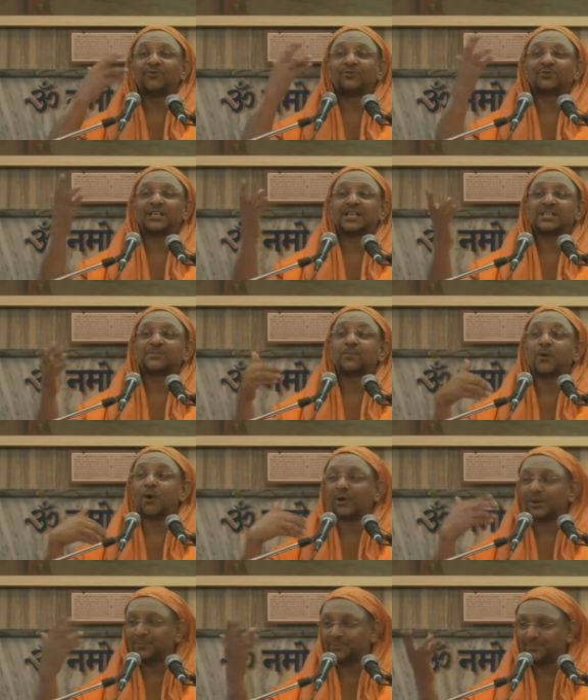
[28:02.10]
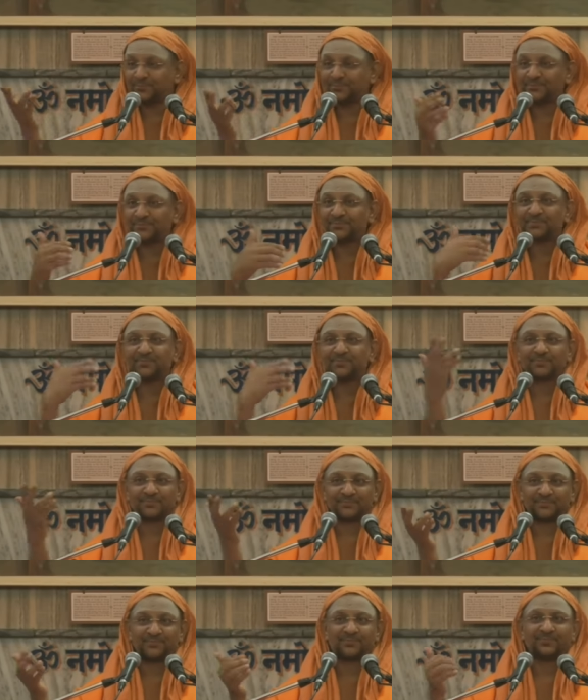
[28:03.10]
forth as poem.
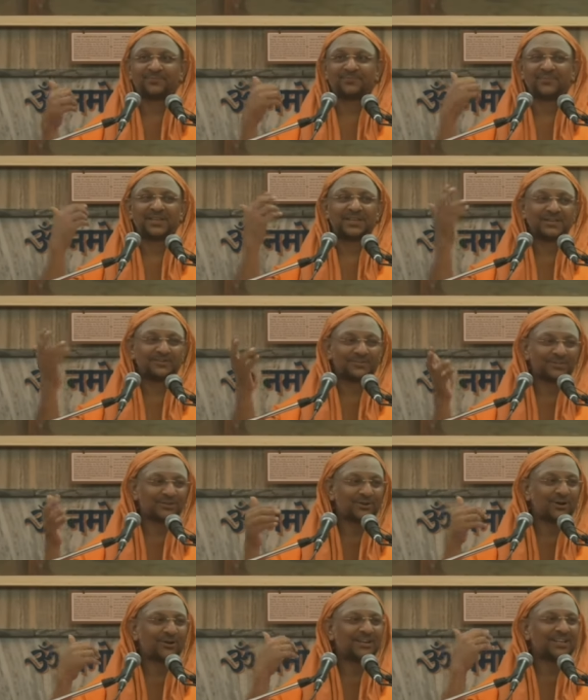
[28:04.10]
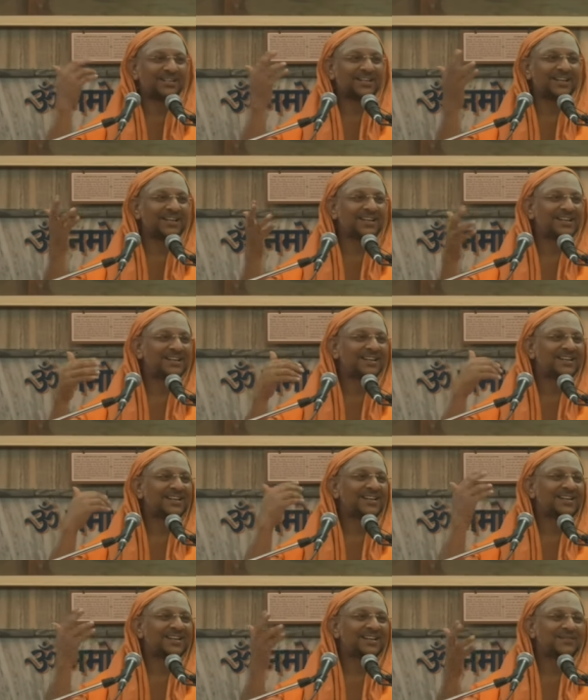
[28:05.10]
It was not in the
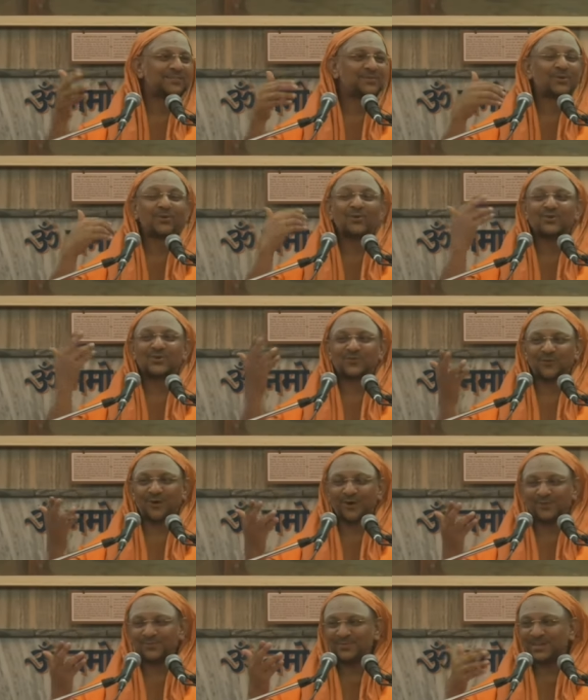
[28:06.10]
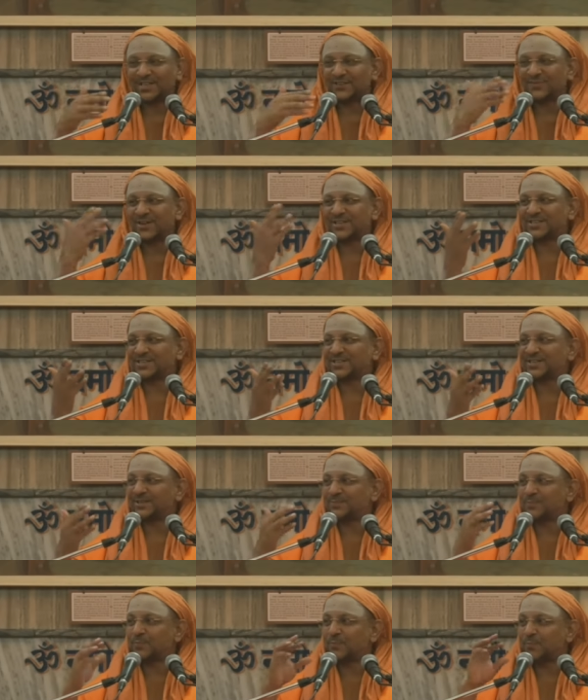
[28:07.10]
prose form, it was
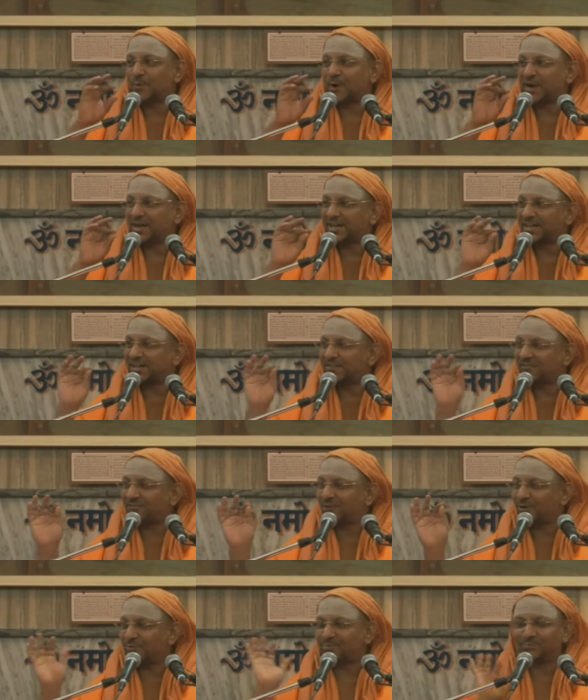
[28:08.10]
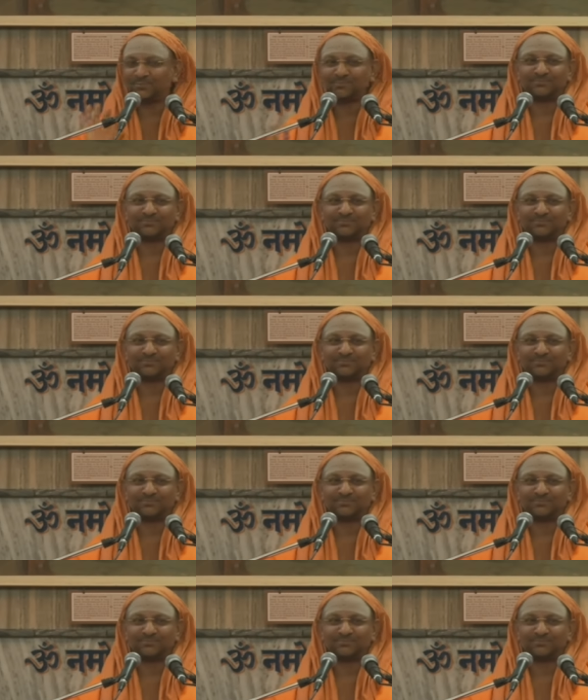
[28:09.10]
in poetic form.